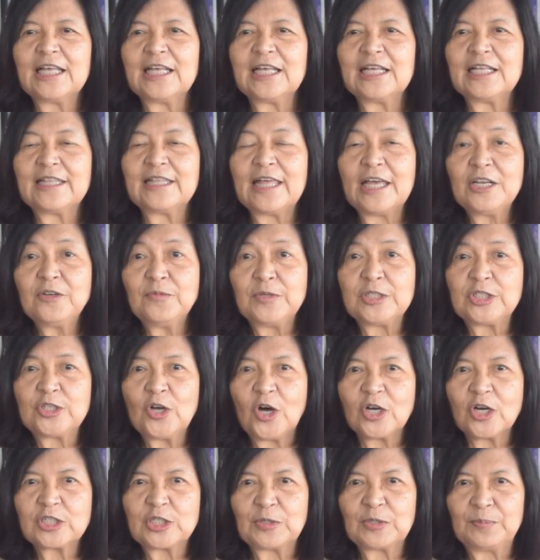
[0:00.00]
Then we
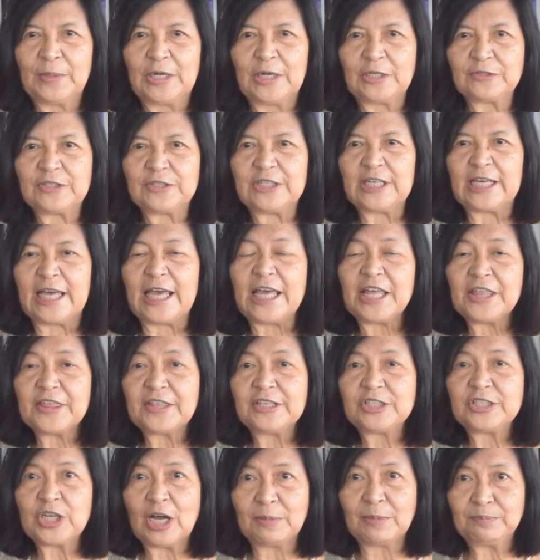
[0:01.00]
talked about the 8th
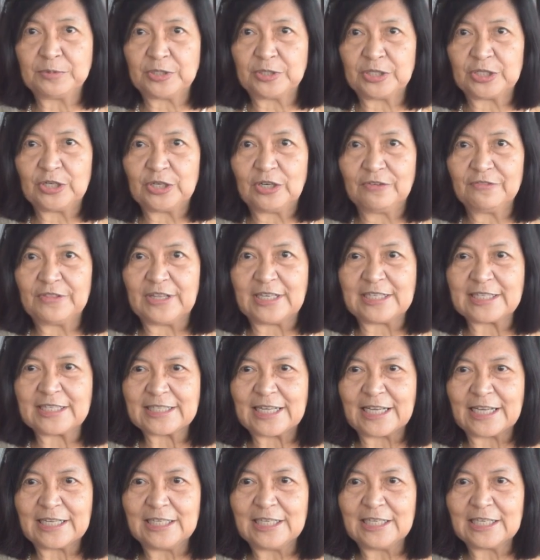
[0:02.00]
chapter of the
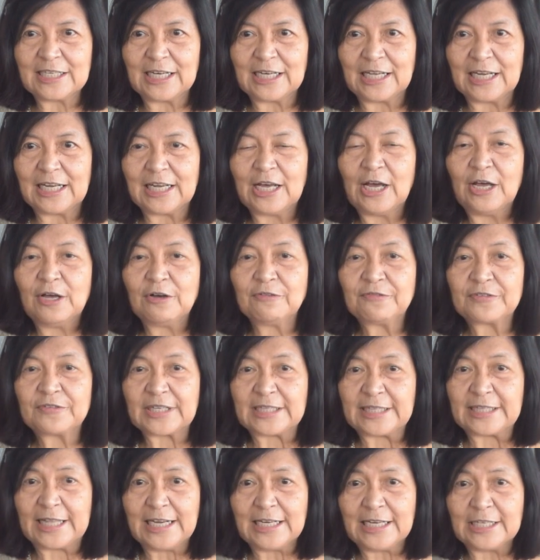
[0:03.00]
encyclical
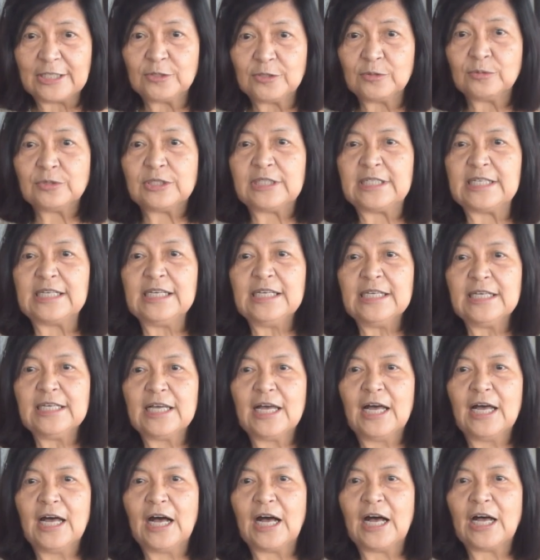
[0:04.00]
Fratelli Tutti
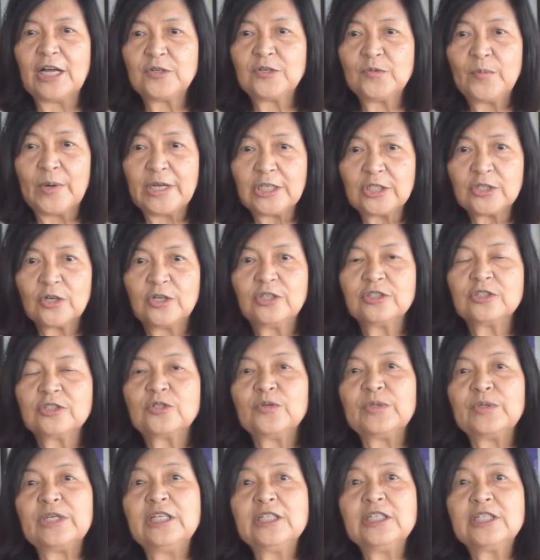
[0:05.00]
and went on to
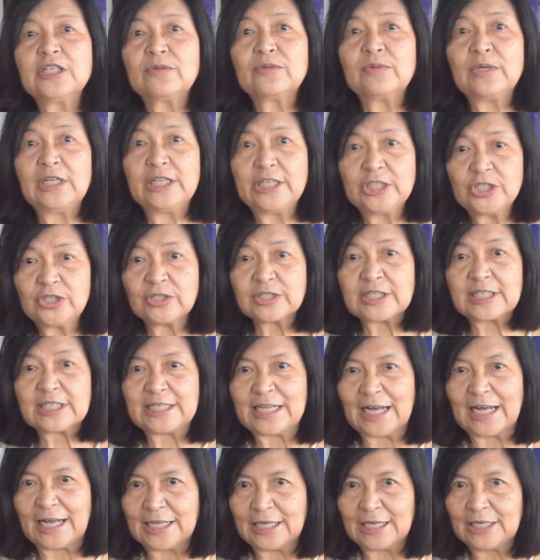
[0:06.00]
interreligious
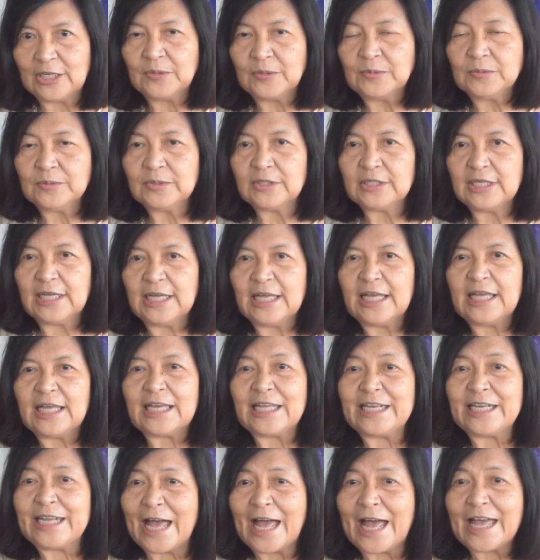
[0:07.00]
dialogue
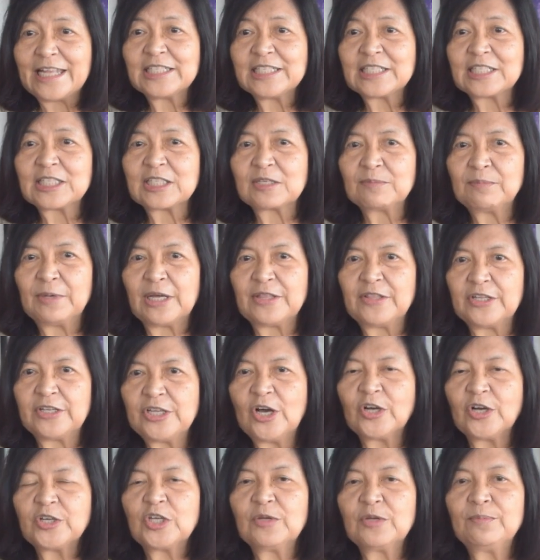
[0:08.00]
enhanced by the
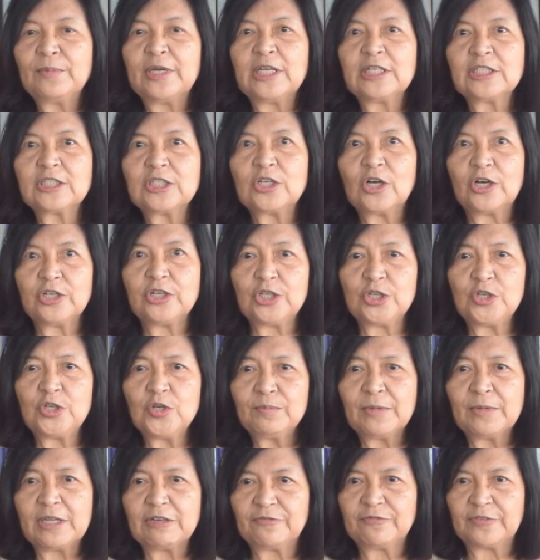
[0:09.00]
document on
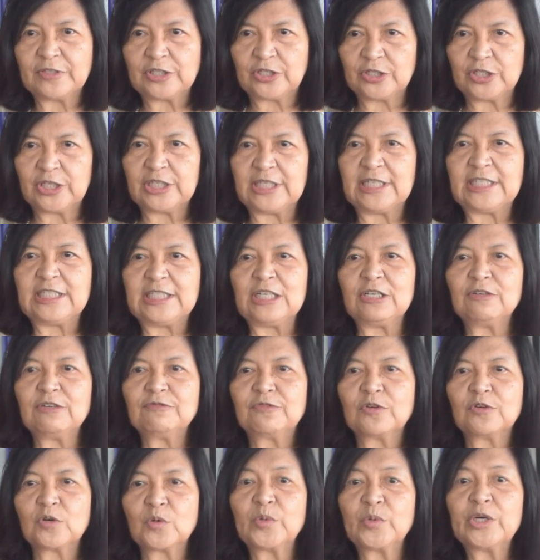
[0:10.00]
human fraternity
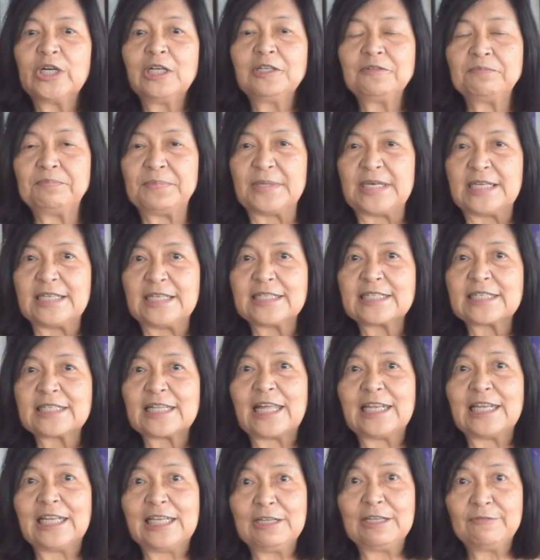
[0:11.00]
for world peace
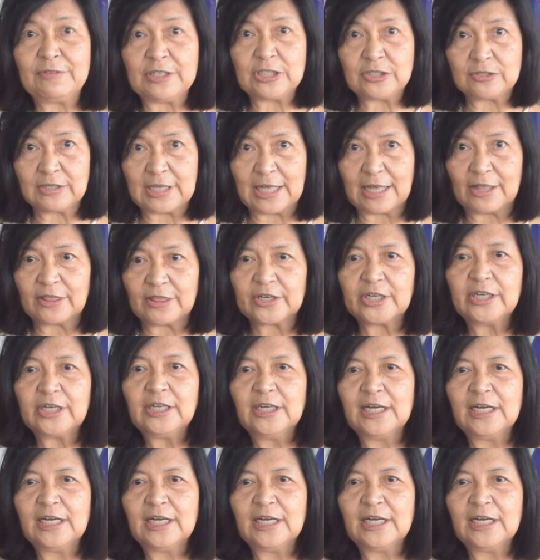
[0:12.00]
and living together,